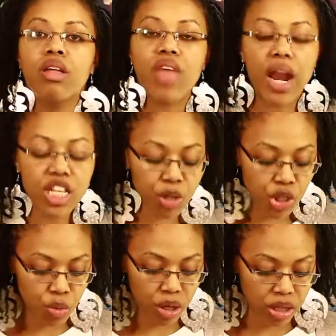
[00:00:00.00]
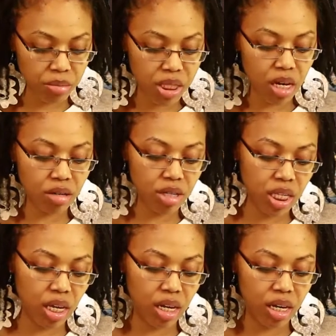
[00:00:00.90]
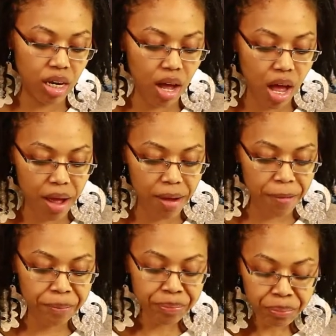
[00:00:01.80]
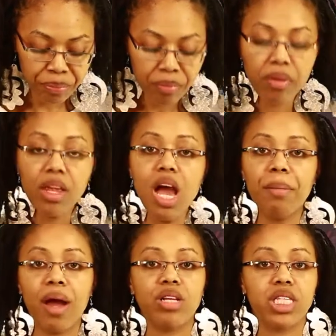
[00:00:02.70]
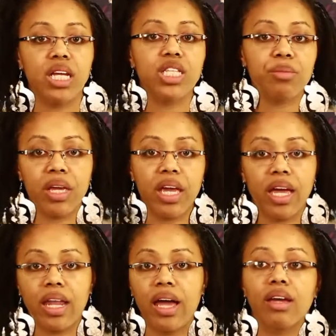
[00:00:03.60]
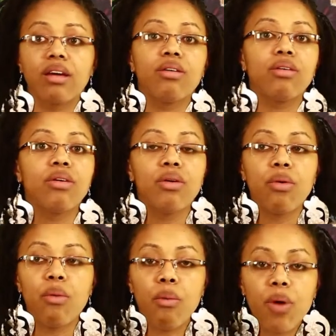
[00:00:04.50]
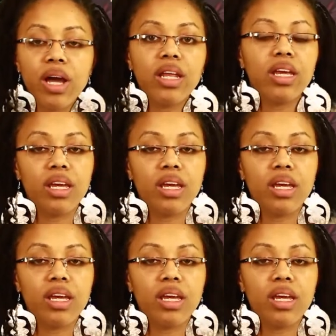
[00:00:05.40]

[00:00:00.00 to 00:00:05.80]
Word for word: that is what you want them to understand um, about Saint-Domingue. Like, what